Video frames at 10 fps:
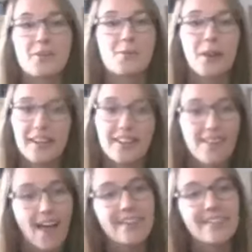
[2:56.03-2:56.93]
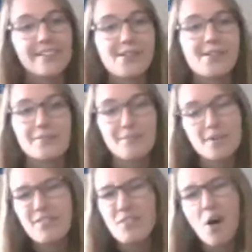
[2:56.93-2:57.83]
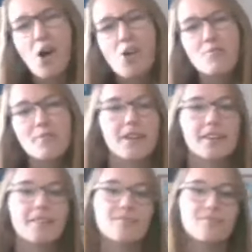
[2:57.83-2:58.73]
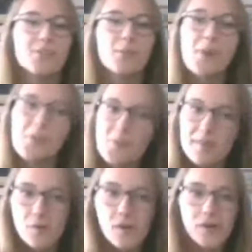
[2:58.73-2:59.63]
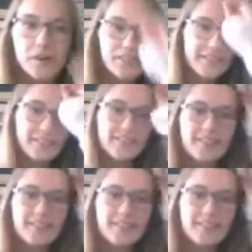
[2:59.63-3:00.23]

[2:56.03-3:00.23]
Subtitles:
we're going to be working a lot, maybe from home where some other people are.